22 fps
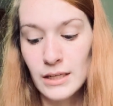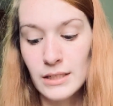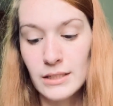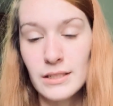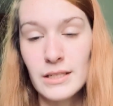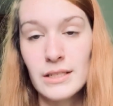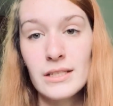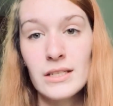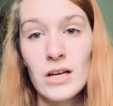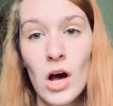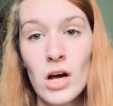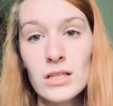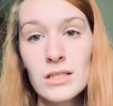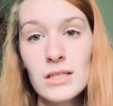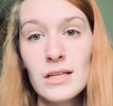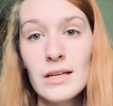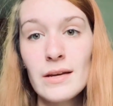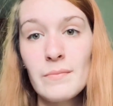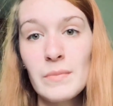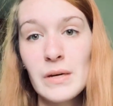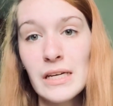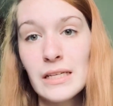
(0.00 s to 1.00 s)

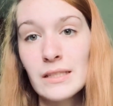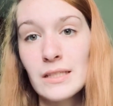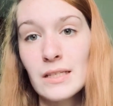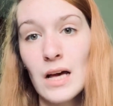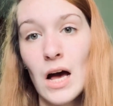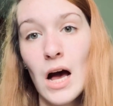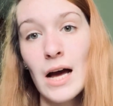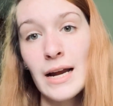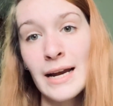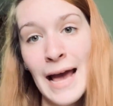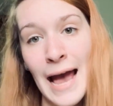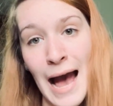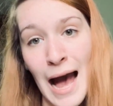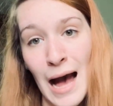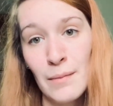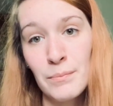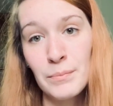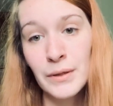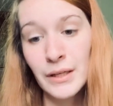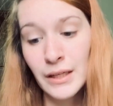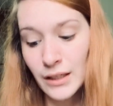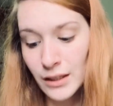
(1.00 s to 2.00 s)
Disconsolate means
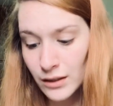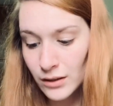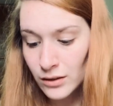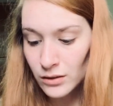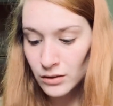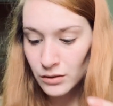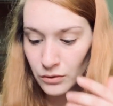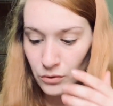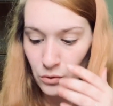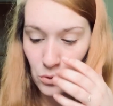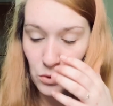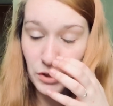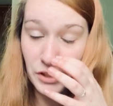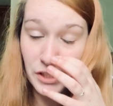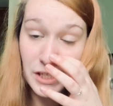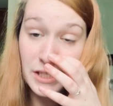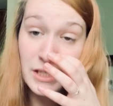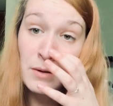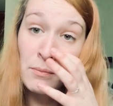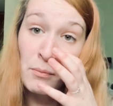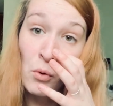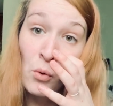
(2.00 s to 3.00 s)
unhappy or
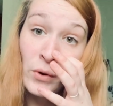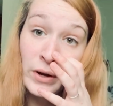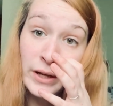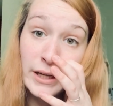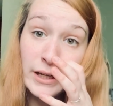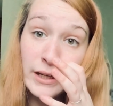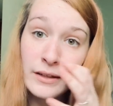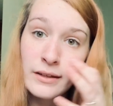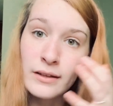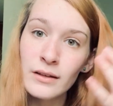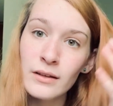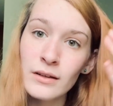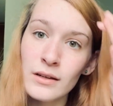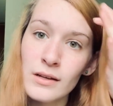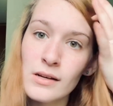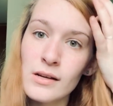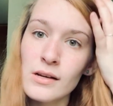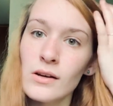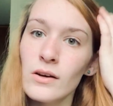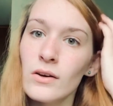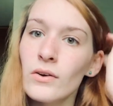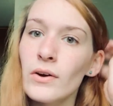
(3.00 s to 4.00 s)
disappointed,
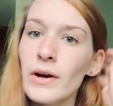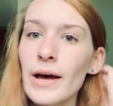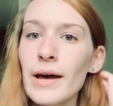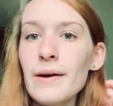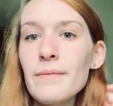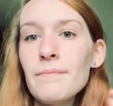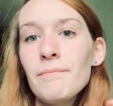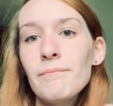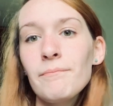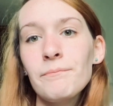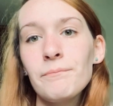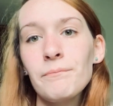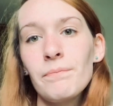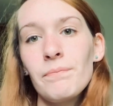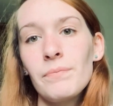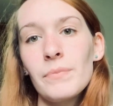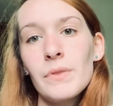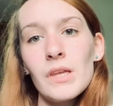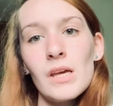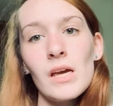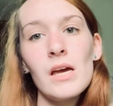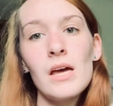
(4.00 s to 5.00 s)
okay?
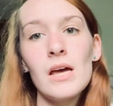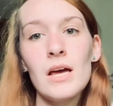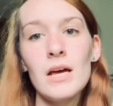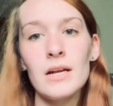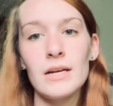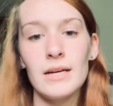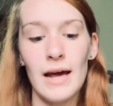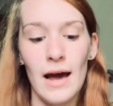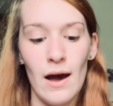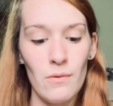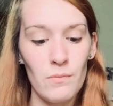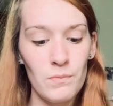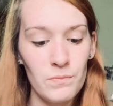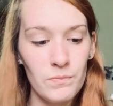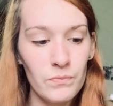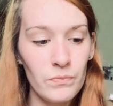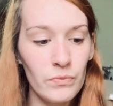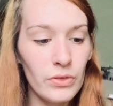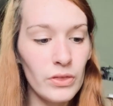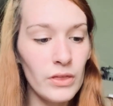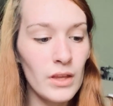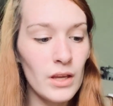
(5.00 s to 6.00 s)
Now,
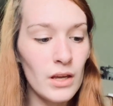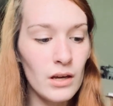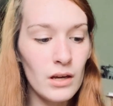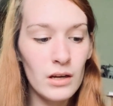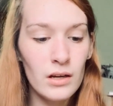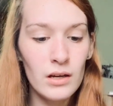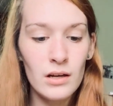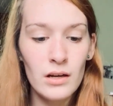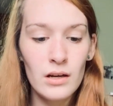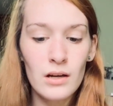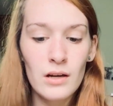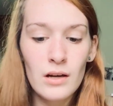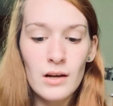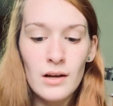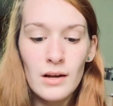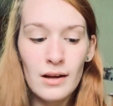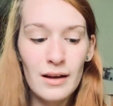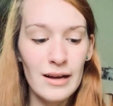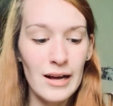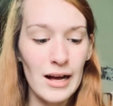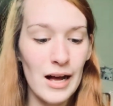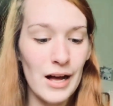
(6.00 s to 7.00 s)

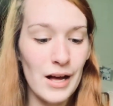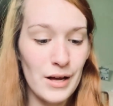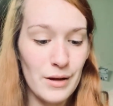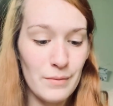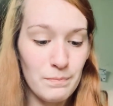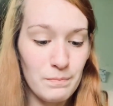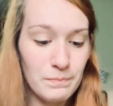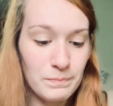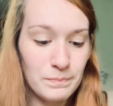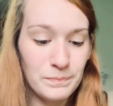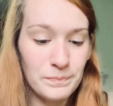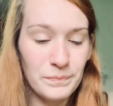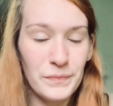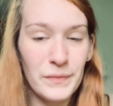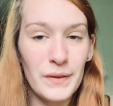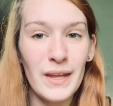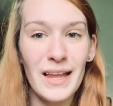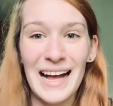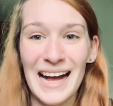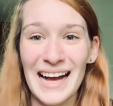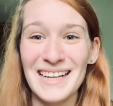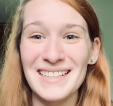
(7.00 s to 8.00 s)

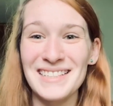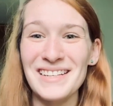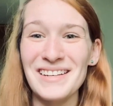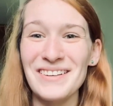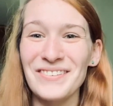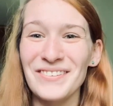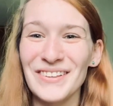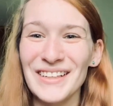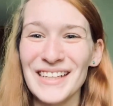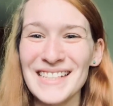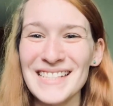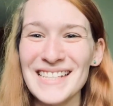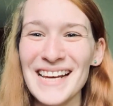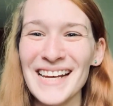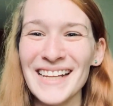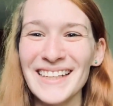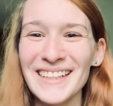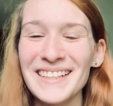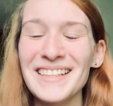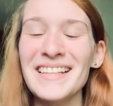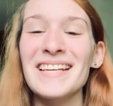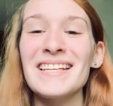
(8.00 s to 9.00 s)
I do want to say
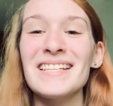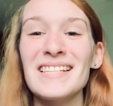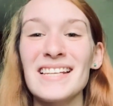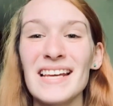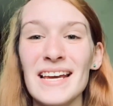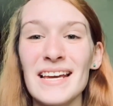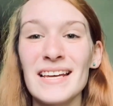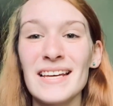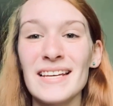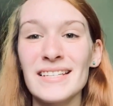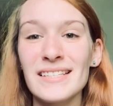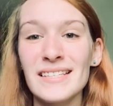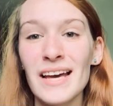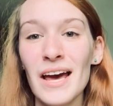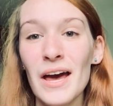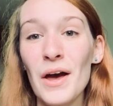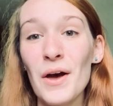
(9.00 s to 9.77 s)
that this is